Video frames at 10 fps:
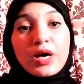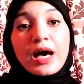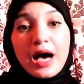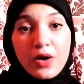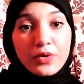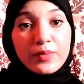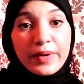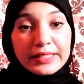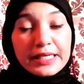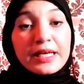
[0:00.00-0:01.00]
our
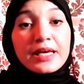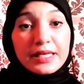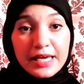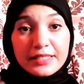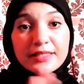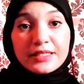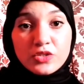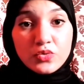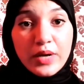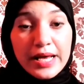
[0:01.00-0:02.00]
body. Yes, that's
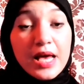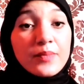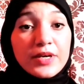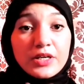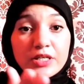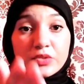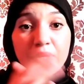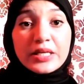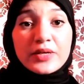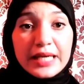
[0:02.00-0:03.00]
right, because
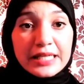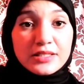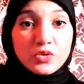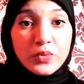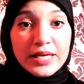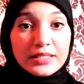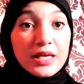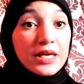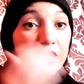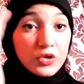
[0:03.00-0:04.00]
when you get stressed,
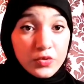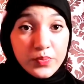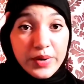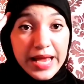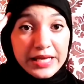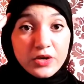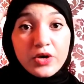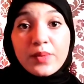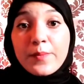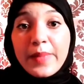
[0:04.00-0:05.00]
your brain
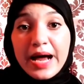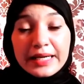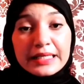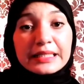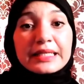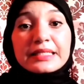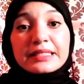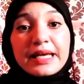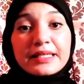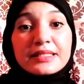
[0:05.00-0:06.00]
automatically
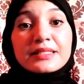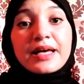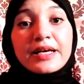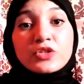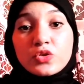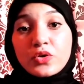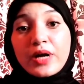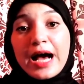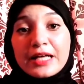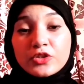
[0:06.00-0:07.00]
sends signs to your
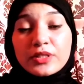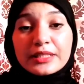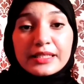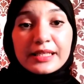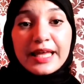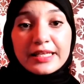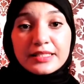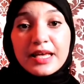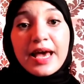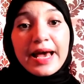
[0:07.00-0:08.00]
adrenal glands,
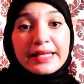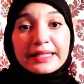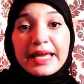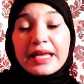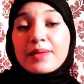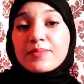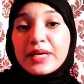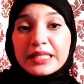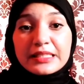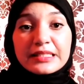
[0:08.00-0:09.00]
and they
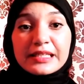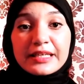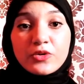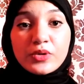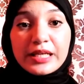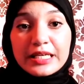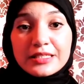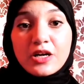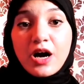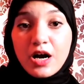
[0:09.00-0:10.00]
immediately release
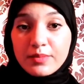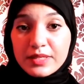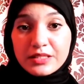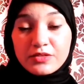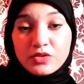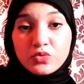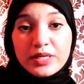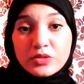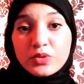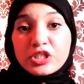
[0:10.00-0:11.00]
the hormones of
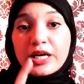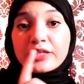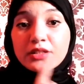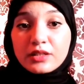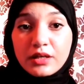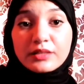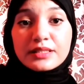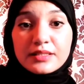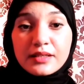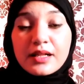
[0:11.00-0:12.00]
stress, which are the
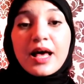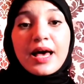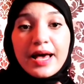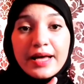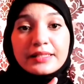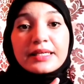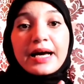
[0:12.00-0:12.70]
cortisol and the